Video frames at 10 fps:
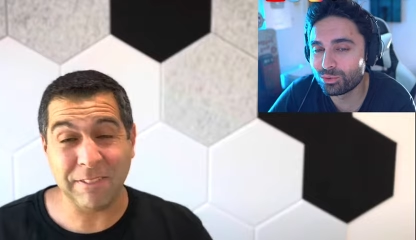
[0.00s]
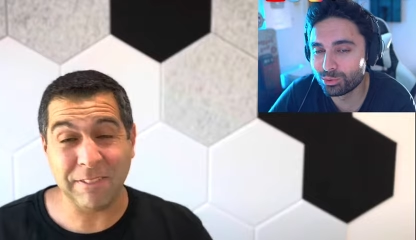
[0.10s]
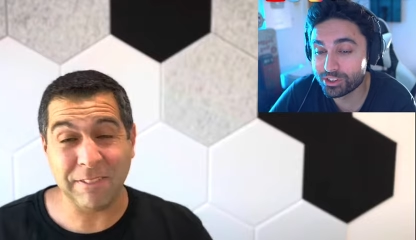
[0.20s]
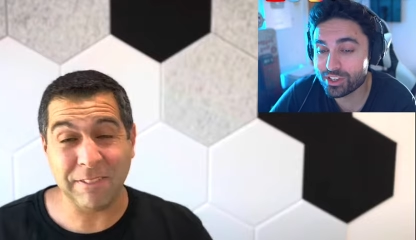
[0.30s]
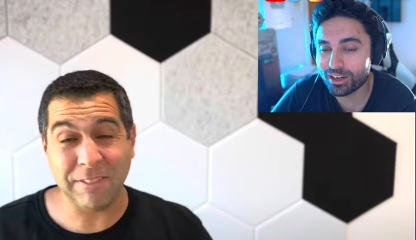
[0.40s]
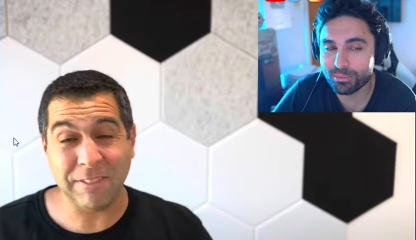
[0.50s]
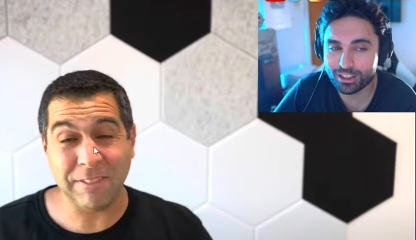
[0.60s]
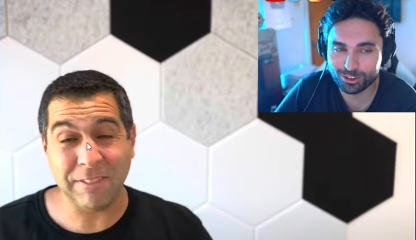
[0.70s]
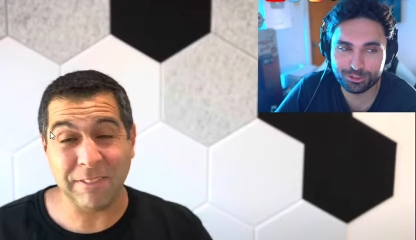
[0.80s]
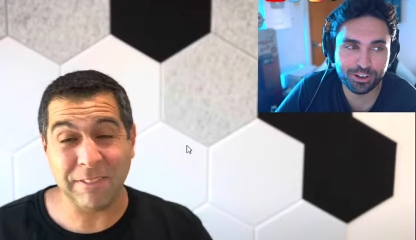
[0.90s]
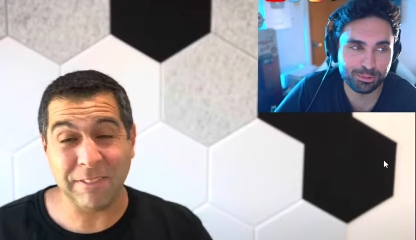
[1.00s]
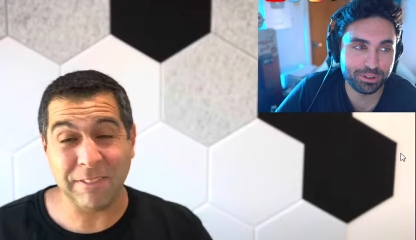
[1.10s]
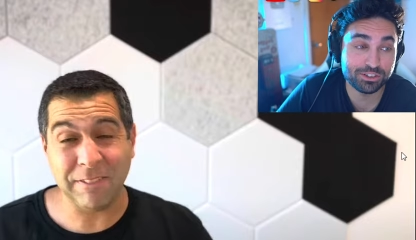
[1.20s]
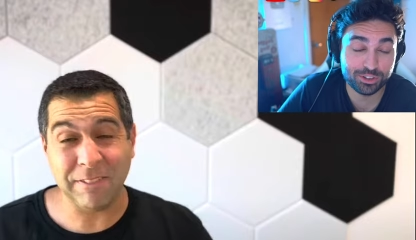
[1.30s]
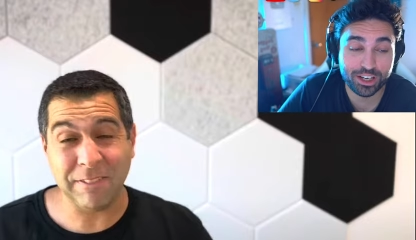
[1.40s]
Speaker 1: are rumors that it might go free to
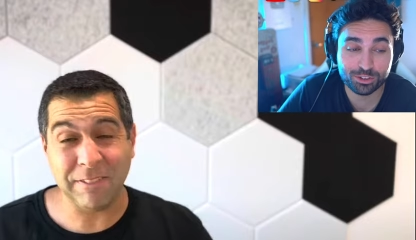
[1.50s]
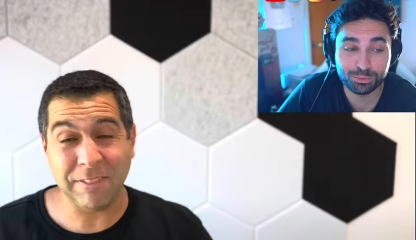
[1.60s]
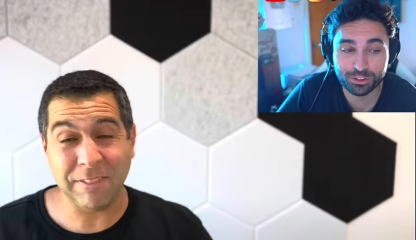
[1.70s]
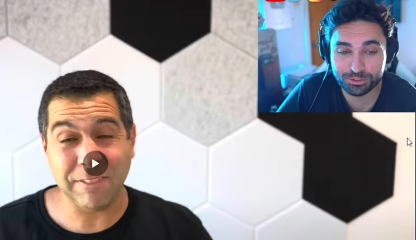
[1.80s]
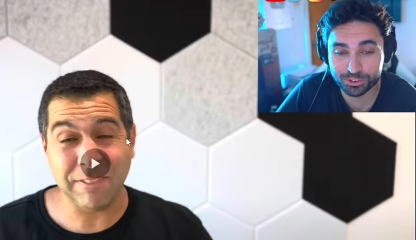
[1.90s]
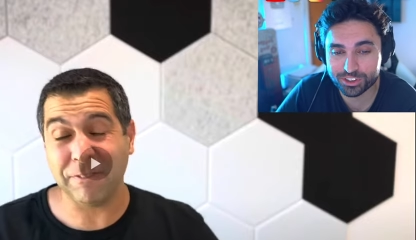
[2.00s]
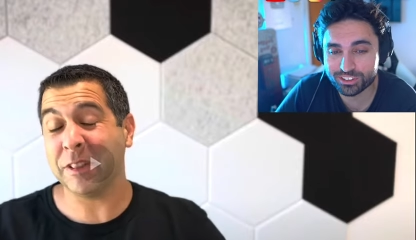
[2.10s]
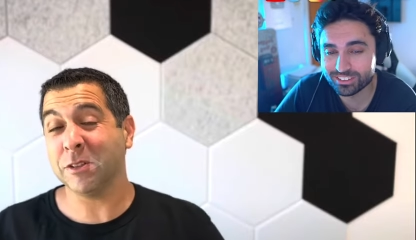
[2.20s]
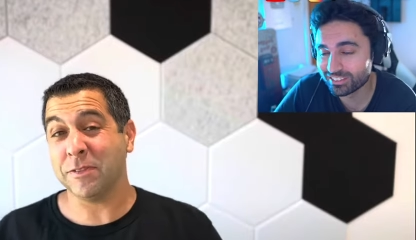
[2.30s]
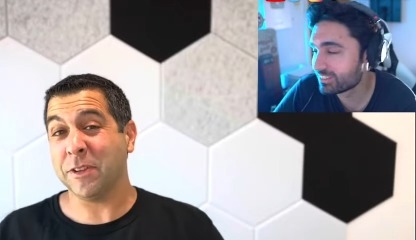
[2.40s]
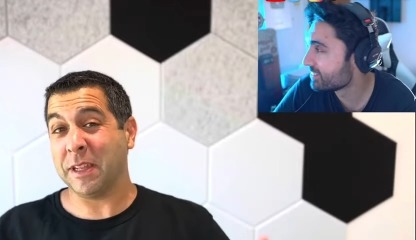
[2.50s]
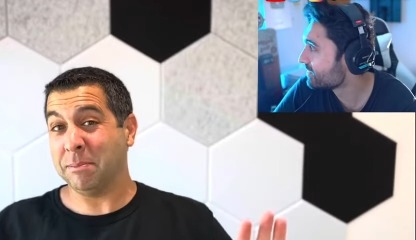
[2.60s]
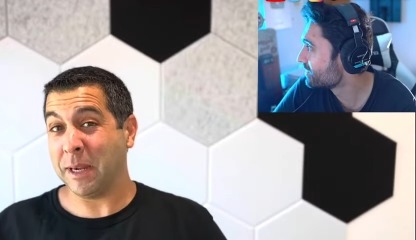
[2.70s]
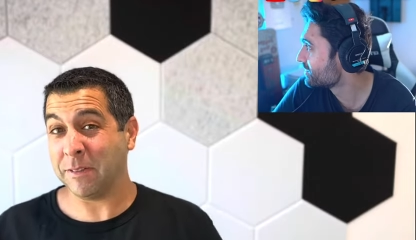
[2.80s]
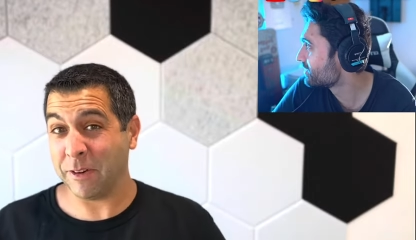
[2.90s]
play, so that could be the future.
Speaker 2: Those of you that might